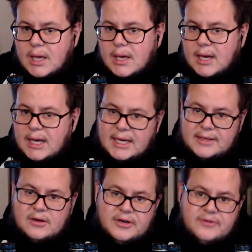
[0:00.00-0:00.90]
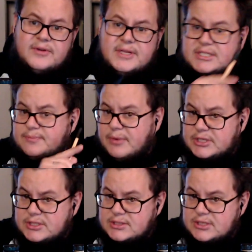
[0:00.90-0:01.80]
I like there are different
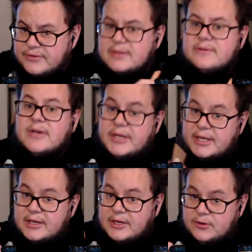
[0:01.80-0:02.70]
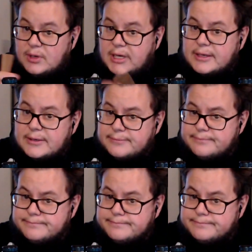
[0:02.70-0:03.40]
expressions of it, that I do like.